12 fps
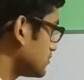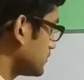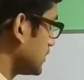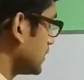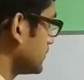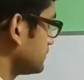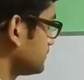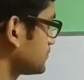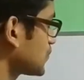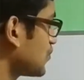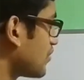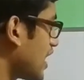And
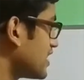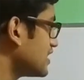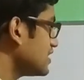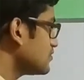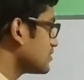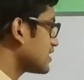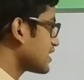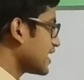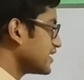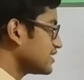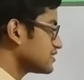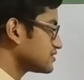finally, we are
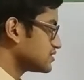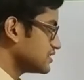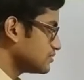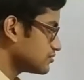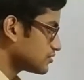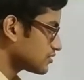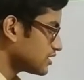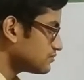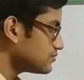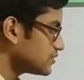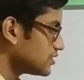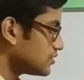writing a C
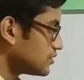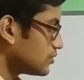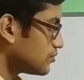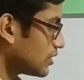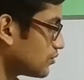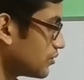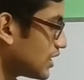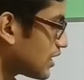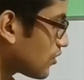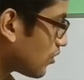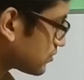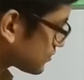program, but we are
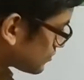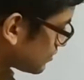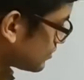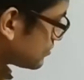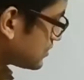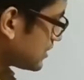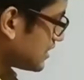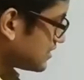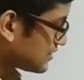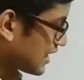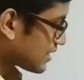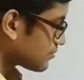also using
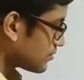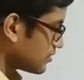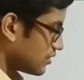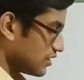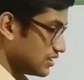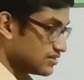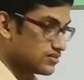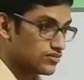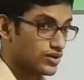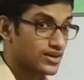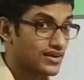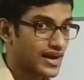
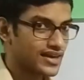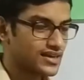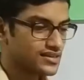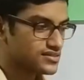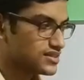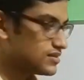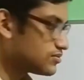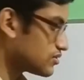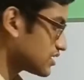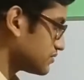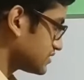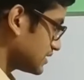when writing a C
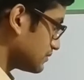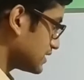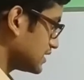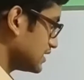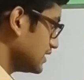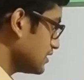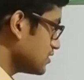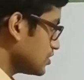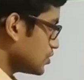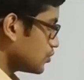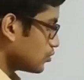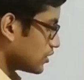program separately,
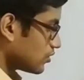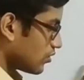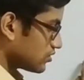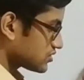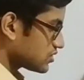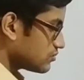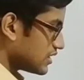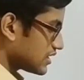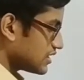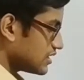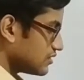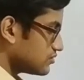we are also
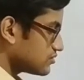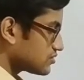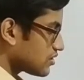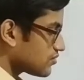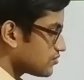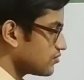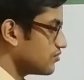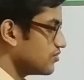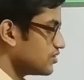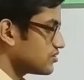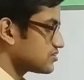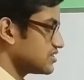making use of
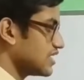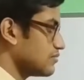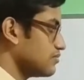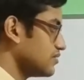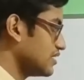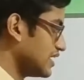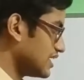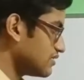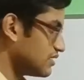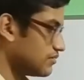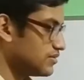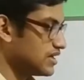Windows native
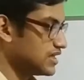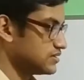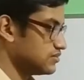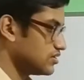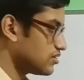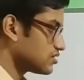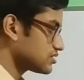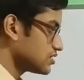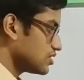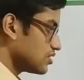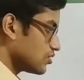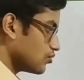APIs, because
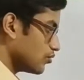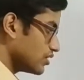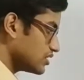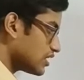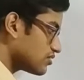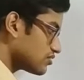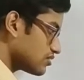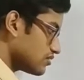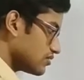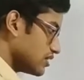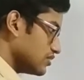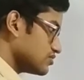without
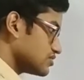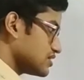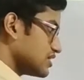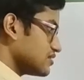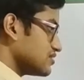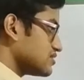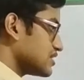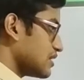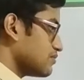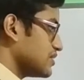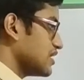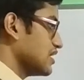using these
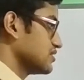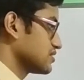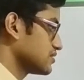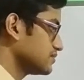APIs,